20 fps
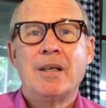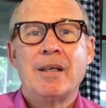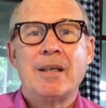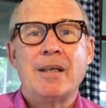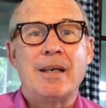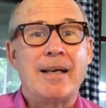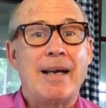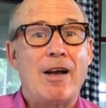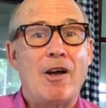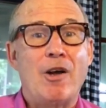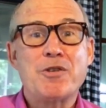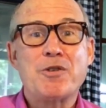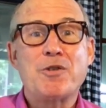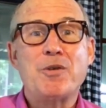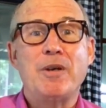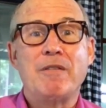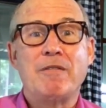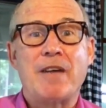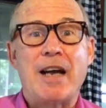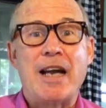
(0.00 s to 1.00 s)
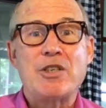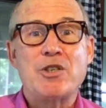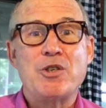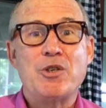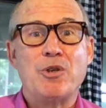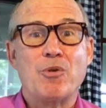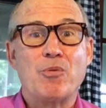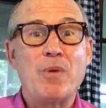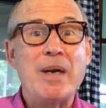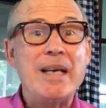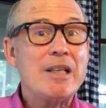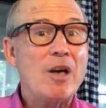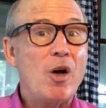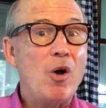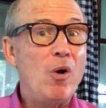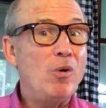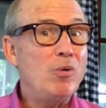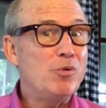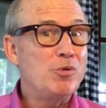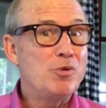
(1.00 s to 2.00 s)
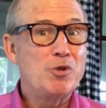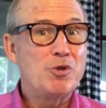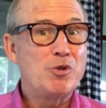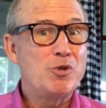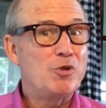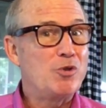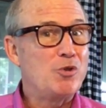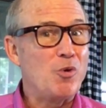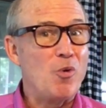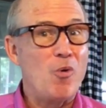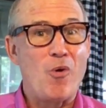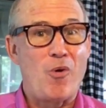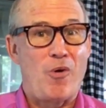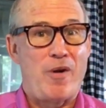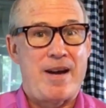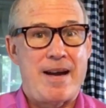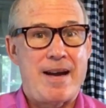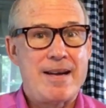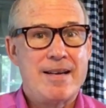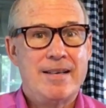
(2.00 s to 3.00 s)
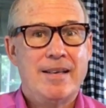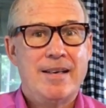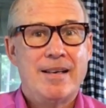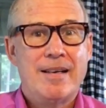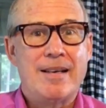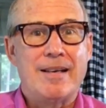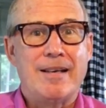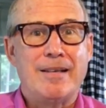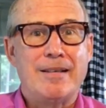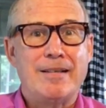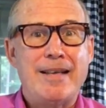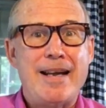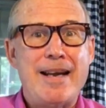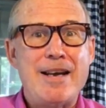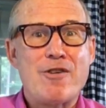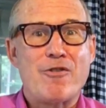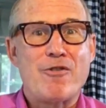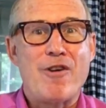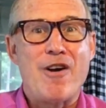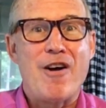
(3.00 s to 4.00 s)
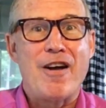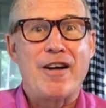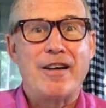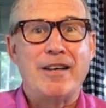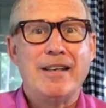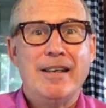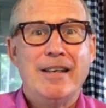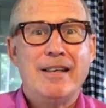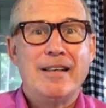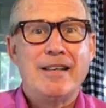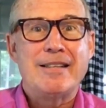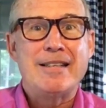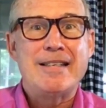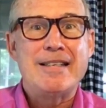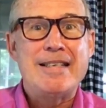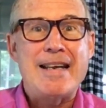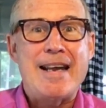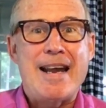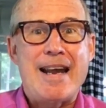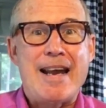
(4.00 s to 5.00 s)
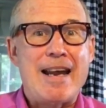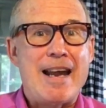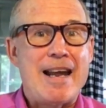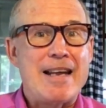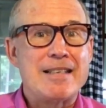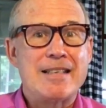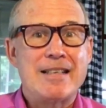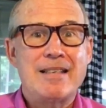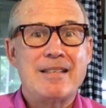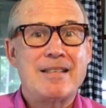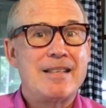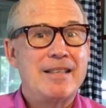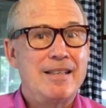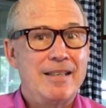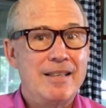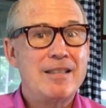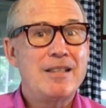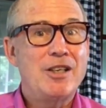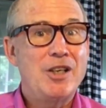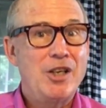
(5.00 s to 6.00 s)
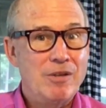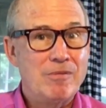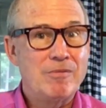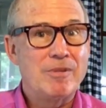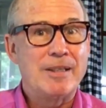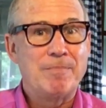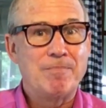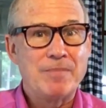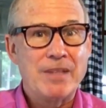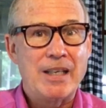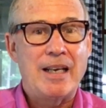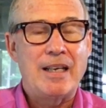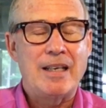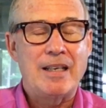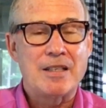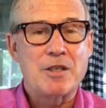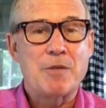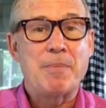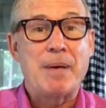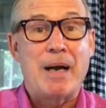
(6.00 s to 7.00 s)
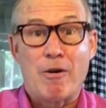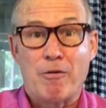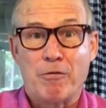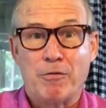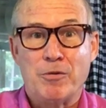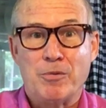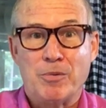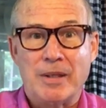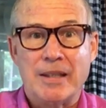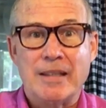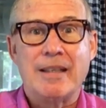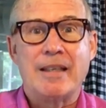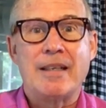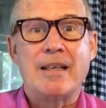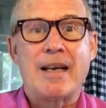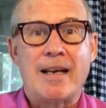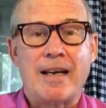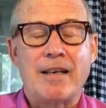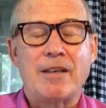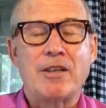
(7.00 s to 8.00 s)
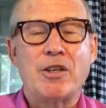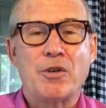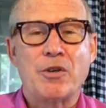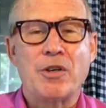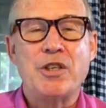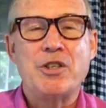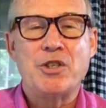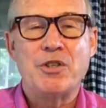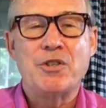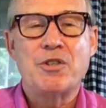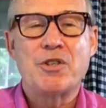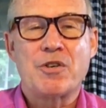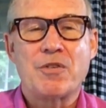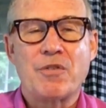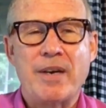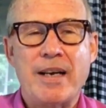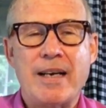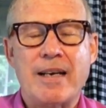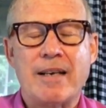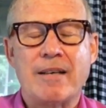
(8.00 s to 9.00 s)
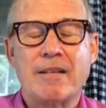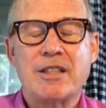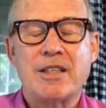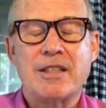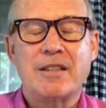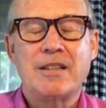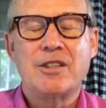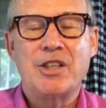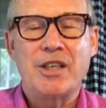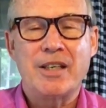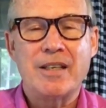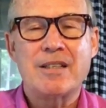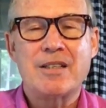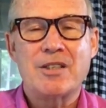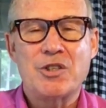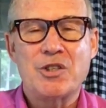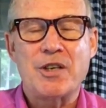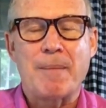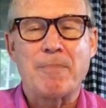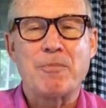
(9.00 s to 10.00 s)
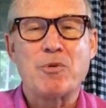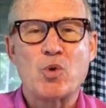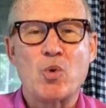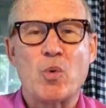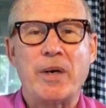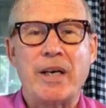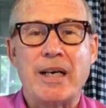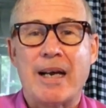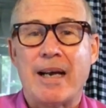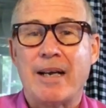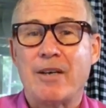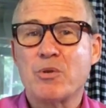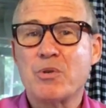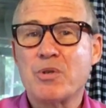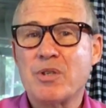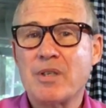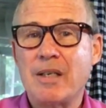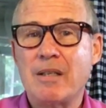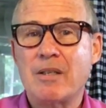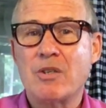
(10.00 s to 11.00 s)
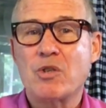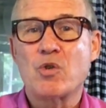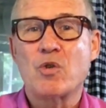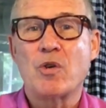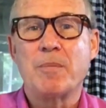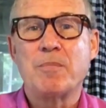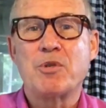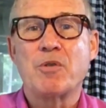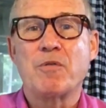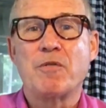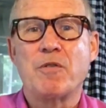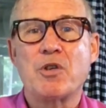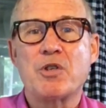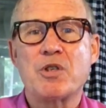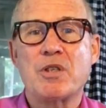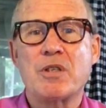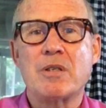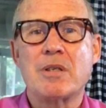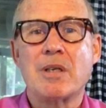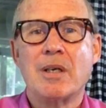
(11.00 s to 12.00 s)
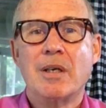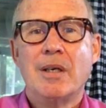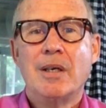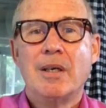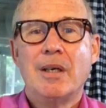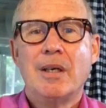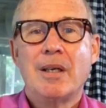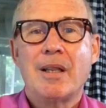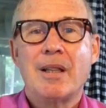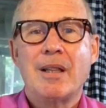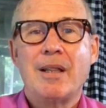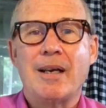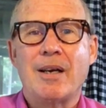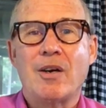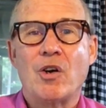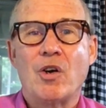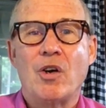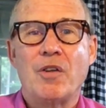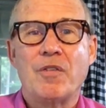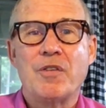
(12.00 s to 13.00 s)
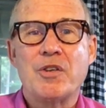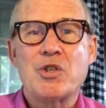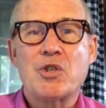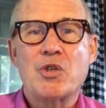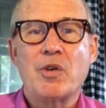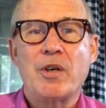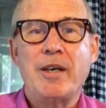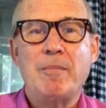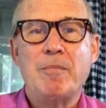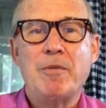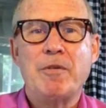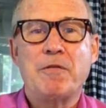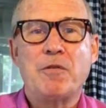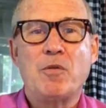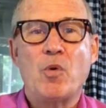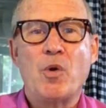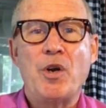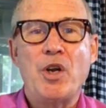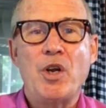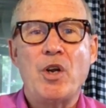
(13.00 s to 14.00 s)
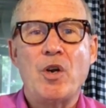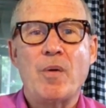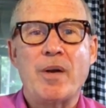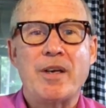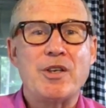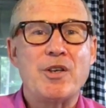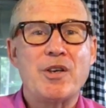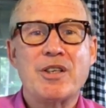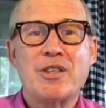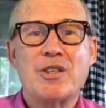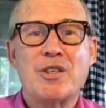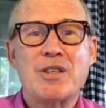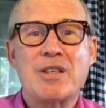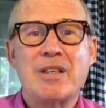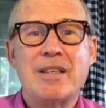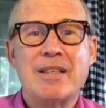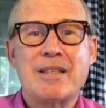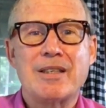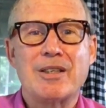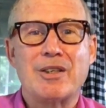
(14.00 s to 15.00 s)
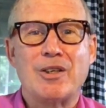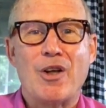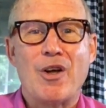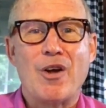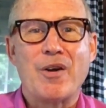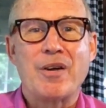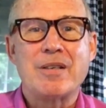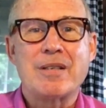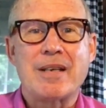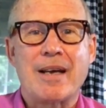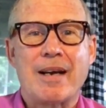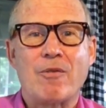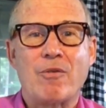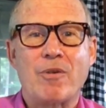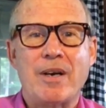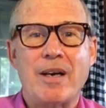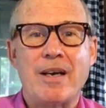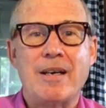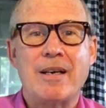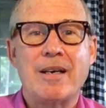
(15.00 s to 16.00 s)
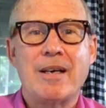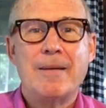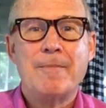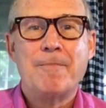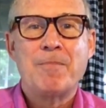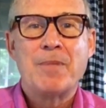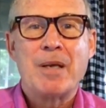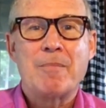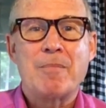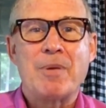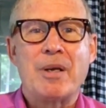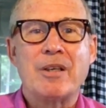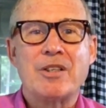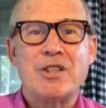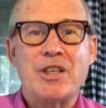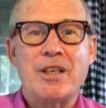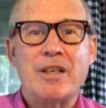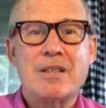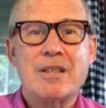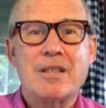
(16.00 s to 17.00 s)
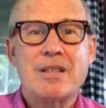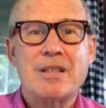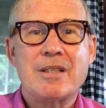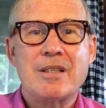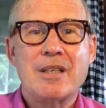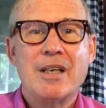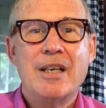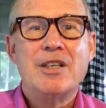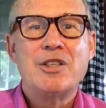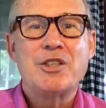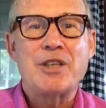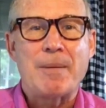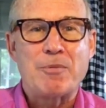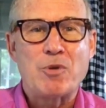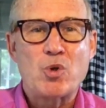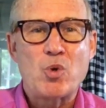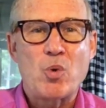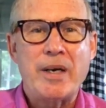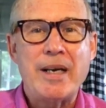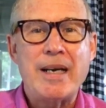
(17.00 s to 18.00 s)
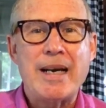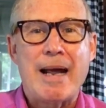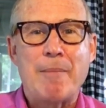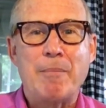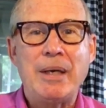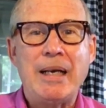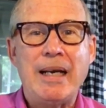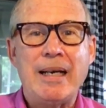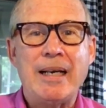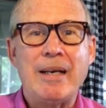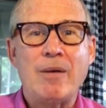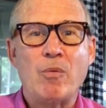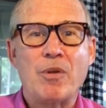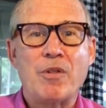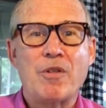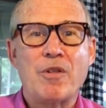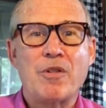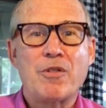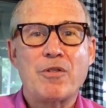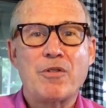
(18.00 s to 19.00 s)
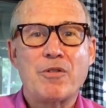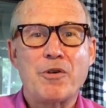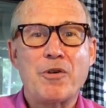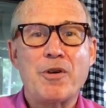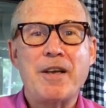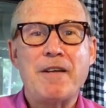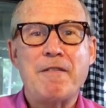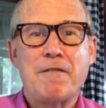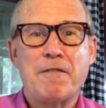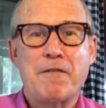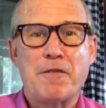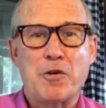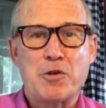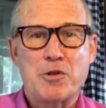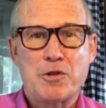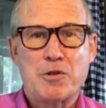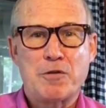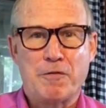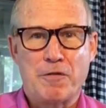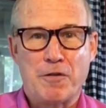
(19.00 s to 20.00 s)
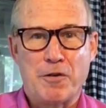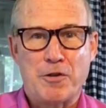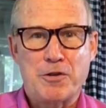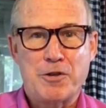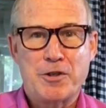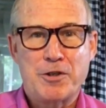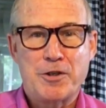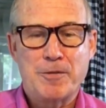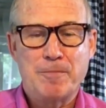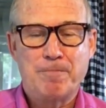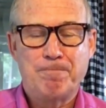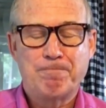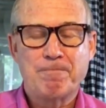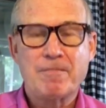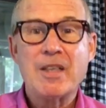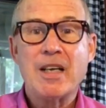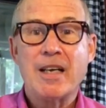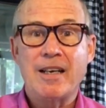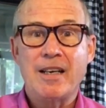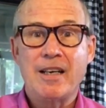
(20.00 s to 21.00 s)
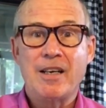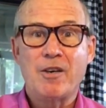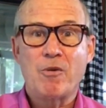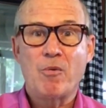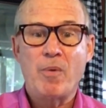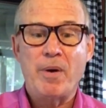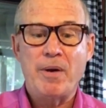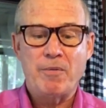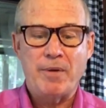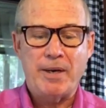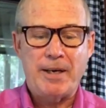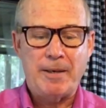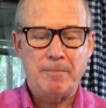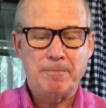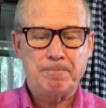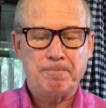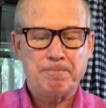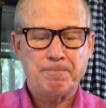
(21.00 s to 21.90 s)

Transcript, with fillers: And I also invite you to read the whole story uh, later on today, as it's it's a good one and it's a powerful one. And I encourage you to read it. Genesis chapter 29. You'll see the scripture verses there on the screen before you, and you can just listen along as I read. But Genesis chapter 29, beginning with the 31st verse. And here we read